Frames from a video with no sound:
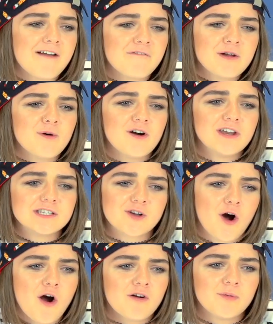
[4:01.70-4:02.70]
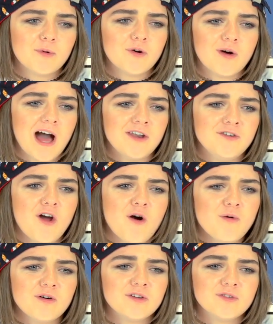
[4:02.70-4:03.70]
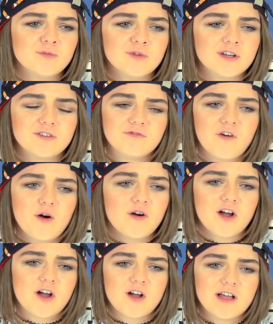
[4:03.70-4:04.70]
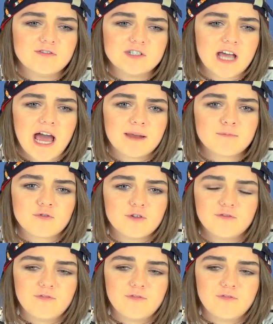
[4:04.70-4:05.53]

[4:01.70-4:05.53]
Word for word: Everyone is horrible and no one would vote her if she had a maroon